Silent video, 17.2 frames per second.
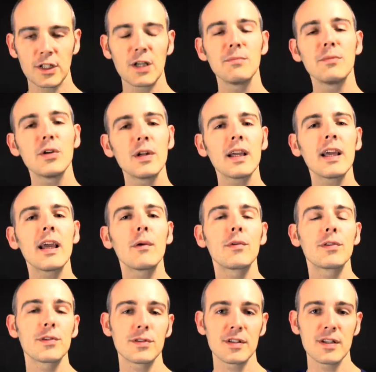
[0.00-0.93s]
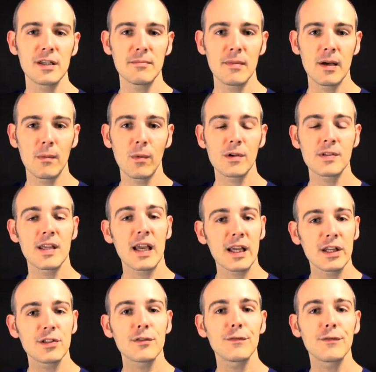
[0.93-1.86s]
Communicate with your team members
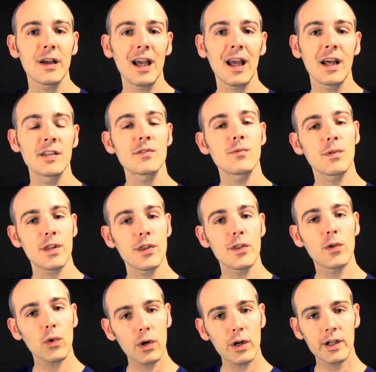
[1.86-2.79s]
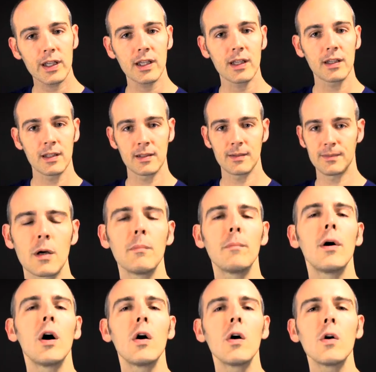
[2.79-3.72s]
and your fans with authority.
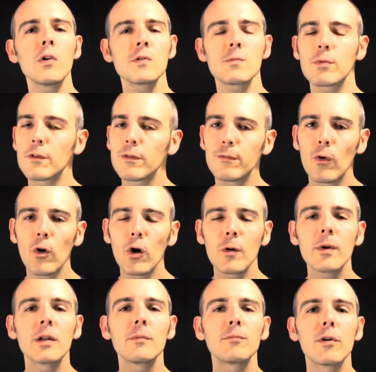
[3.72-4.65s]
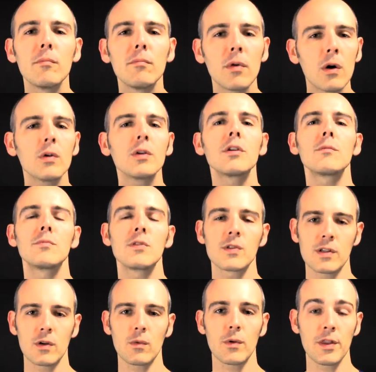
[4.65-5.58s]
Compose, perform, and promote your
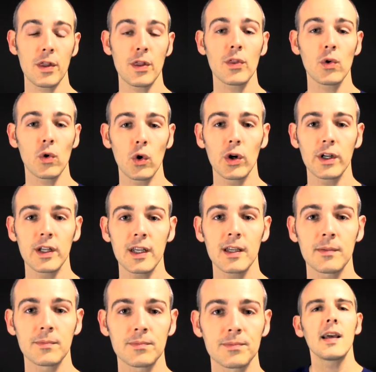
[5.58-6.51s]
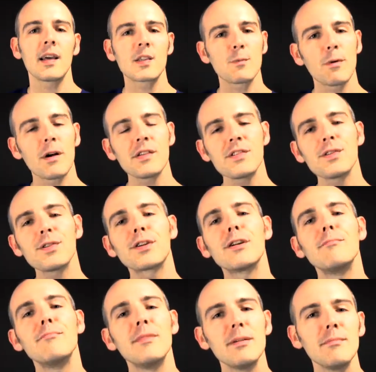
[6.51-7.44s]
music with authority. Express your
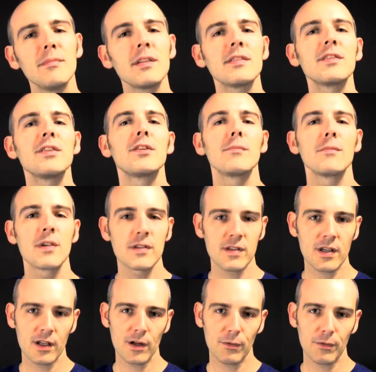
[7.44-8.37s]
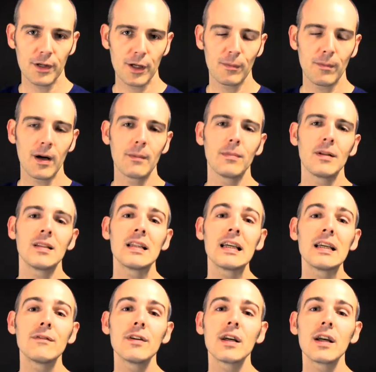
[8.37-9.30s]
commitment to your music career by
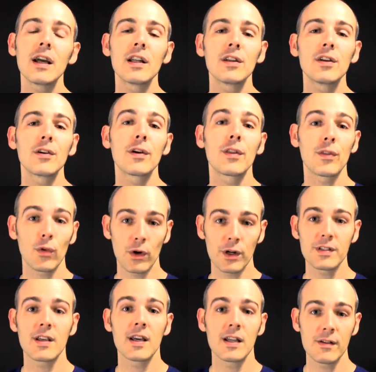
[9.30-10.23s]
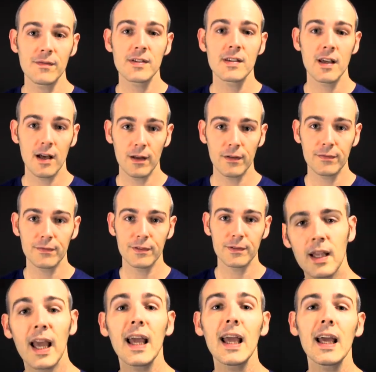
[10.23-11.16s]
believing in your authoritative self
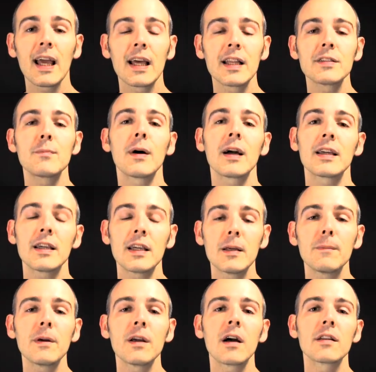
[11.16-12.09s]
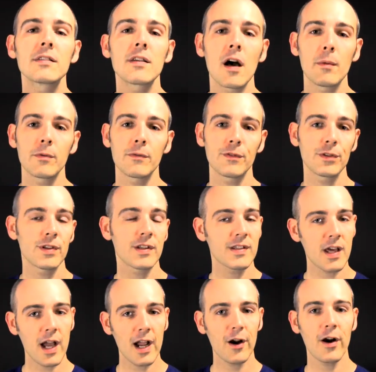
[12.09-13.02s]
and by keeping on top of your
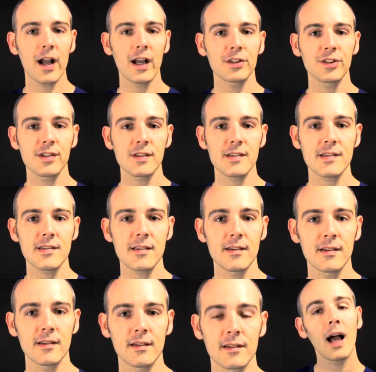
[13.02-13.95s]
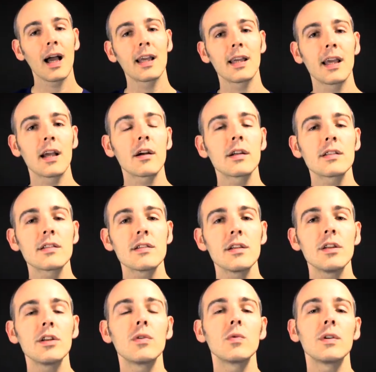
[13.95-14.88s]
desire actions. I guarantee
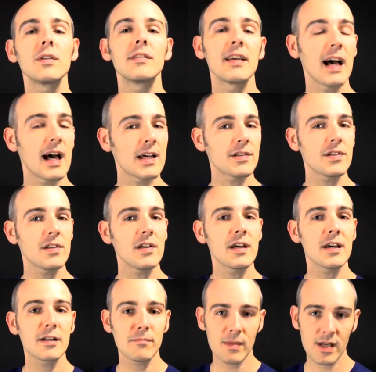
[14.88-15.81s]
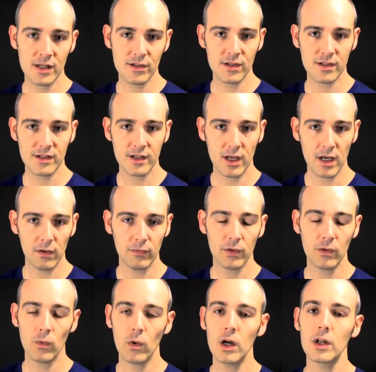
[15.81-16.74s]
you will dazzle and amaze yourself
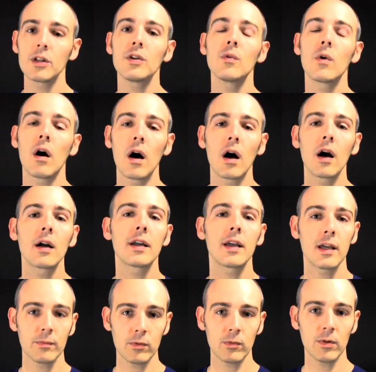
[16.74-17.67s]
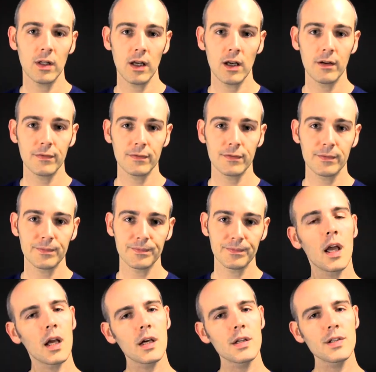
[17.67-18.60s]
with what you are capable of.
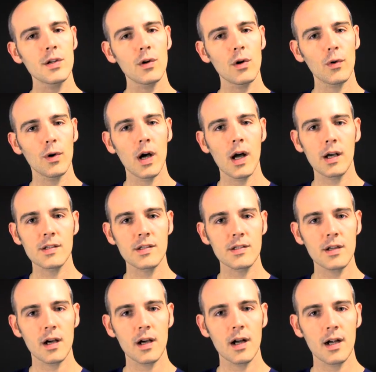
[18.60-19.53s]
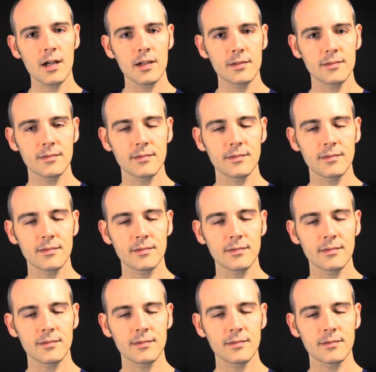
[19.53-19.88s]
'Cause you're a rock star.